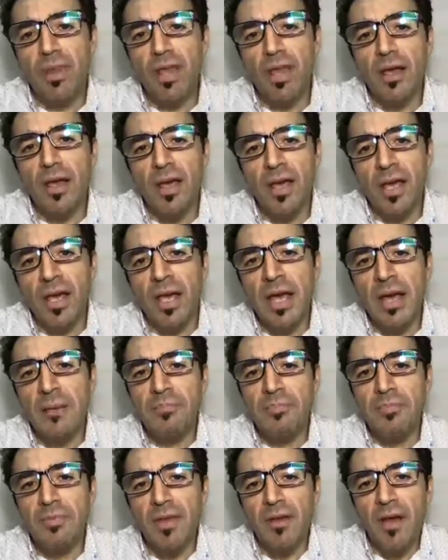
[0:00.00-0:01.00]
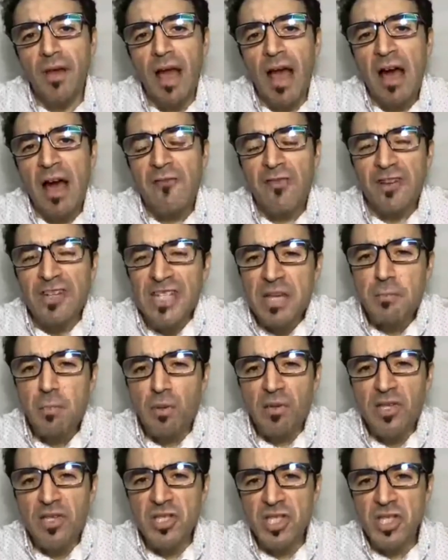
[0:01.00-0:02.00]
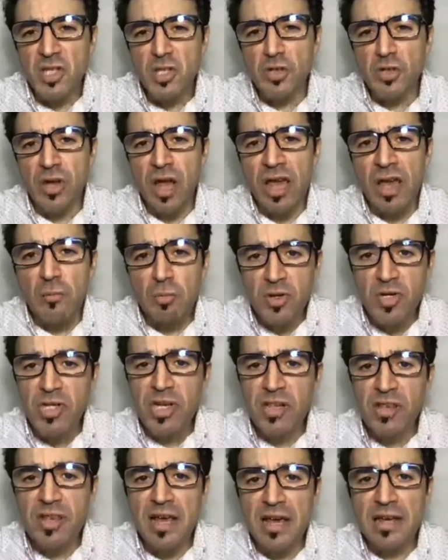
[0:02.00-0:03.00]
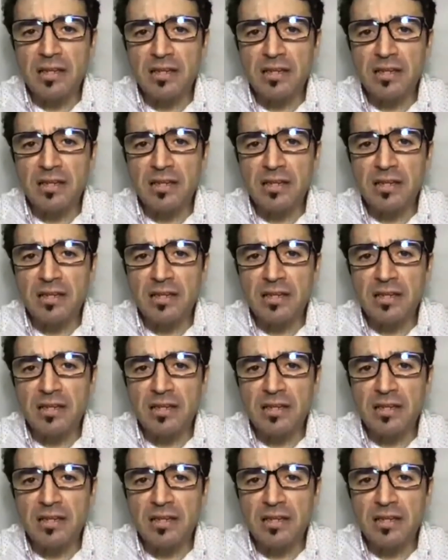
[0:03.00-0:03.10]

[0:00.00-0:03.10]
a very simple decision, I appreciate that,